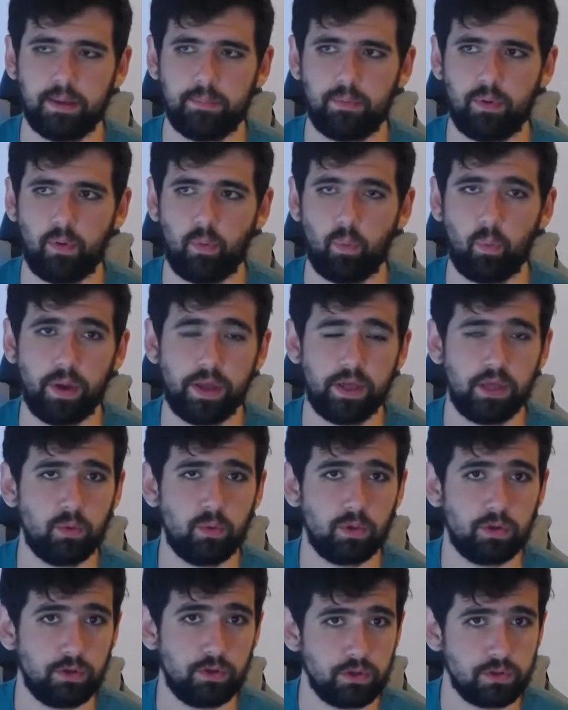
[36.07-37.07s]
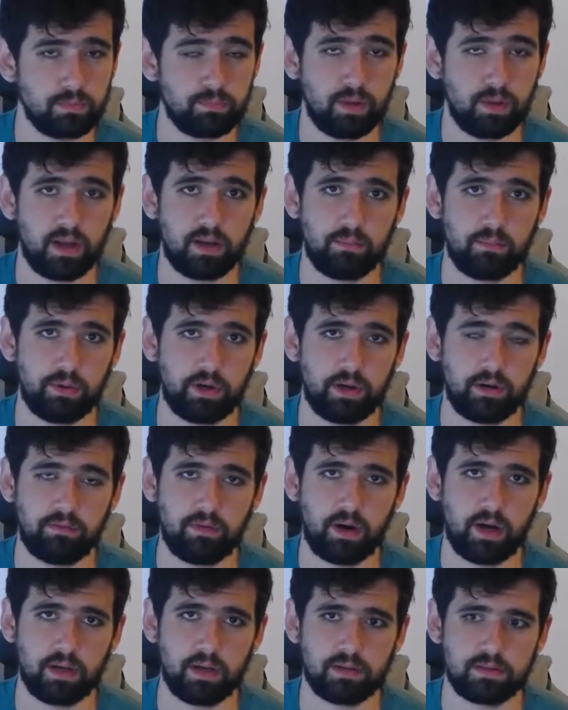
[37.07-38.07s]
Where you would use blind and buried
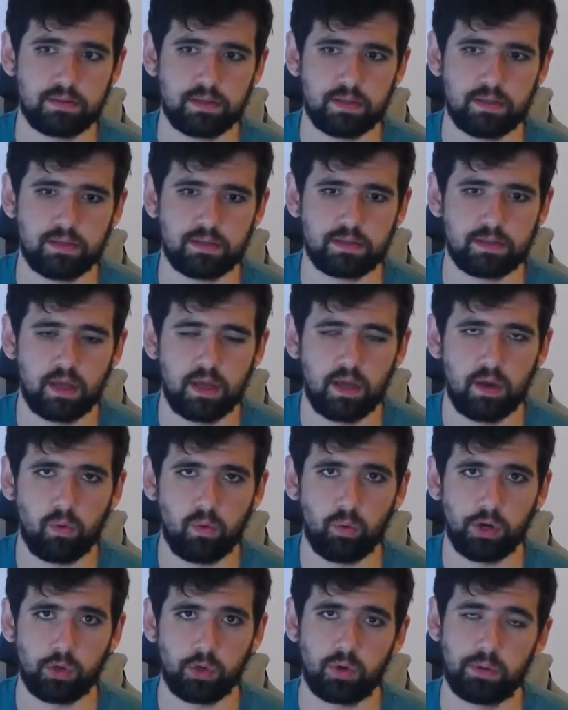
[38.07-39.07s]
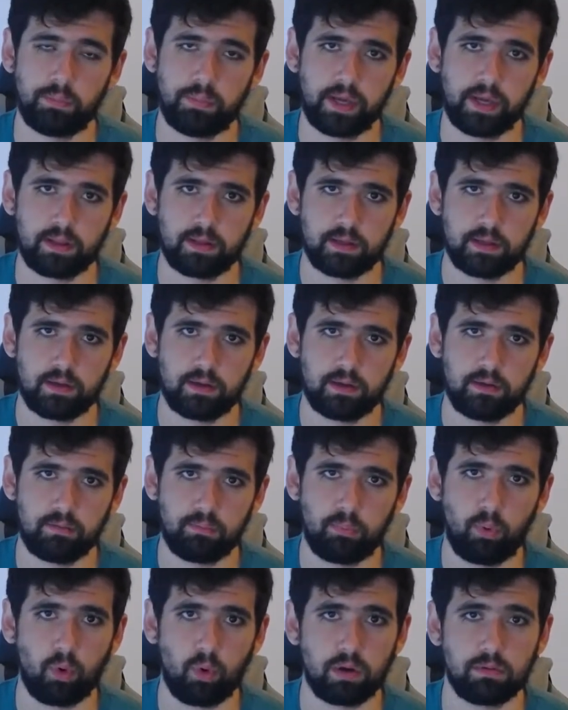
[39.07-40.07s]
wires is when you want to make the
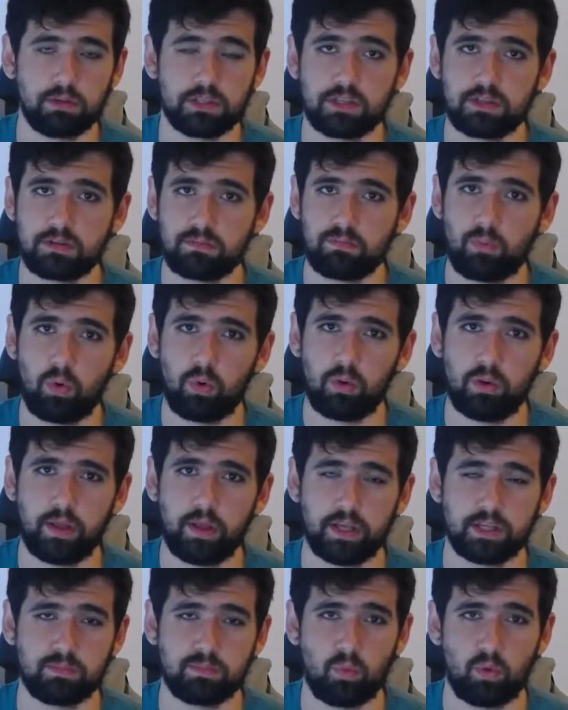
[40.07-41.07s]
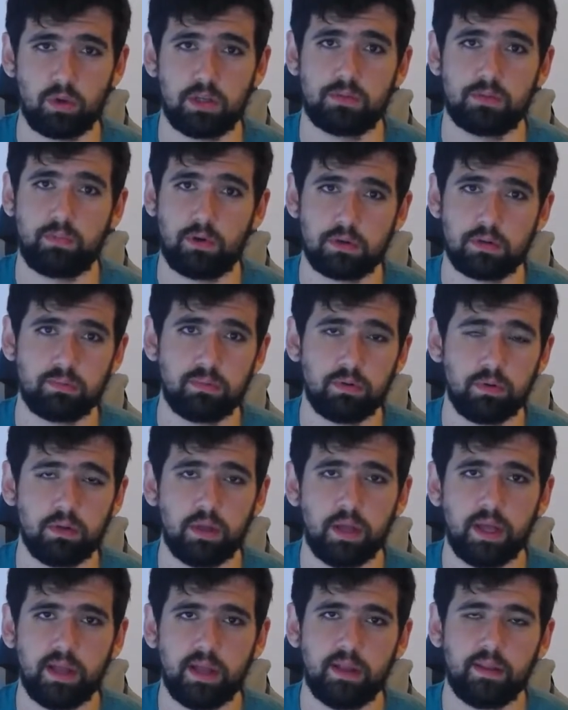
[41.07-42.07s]
board as small as possible.
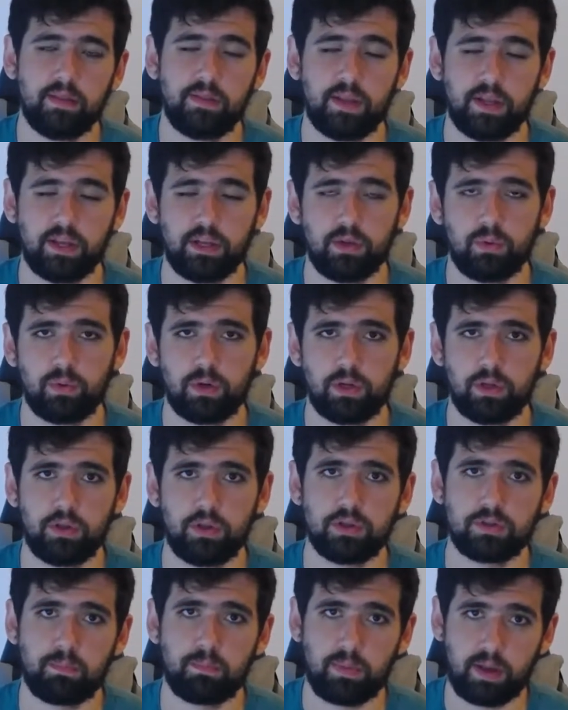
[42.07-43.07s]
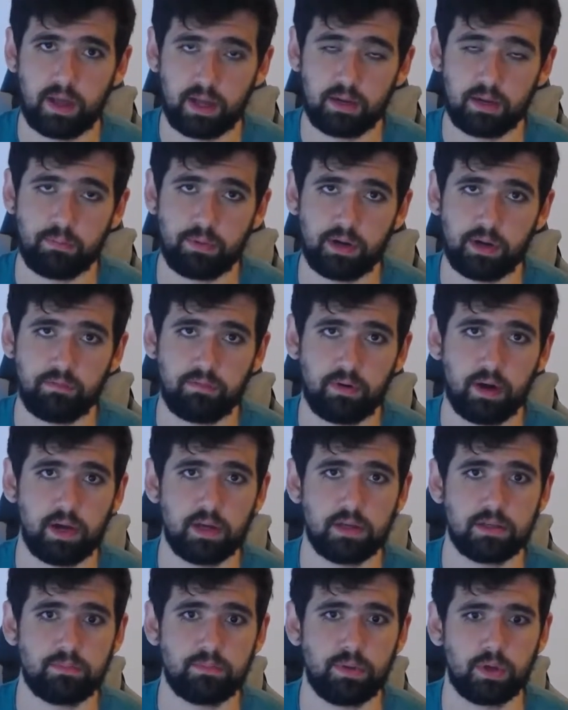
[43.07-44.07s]
Then you want to use blind and buried
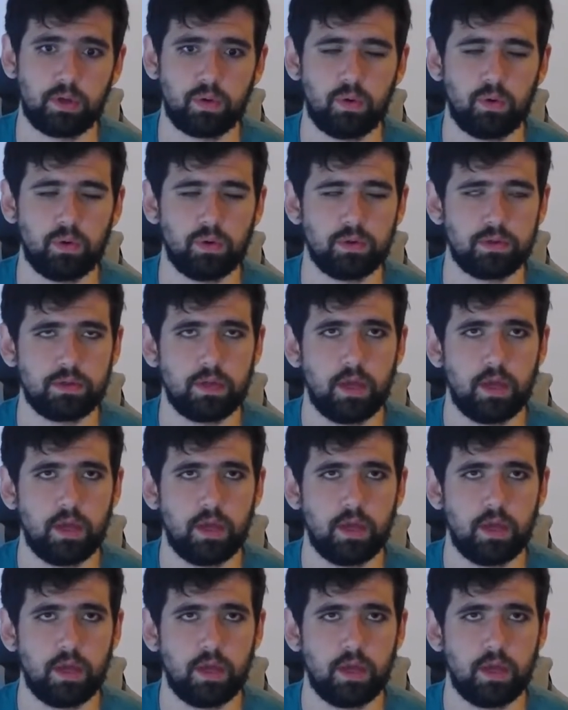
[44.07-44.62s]
wires because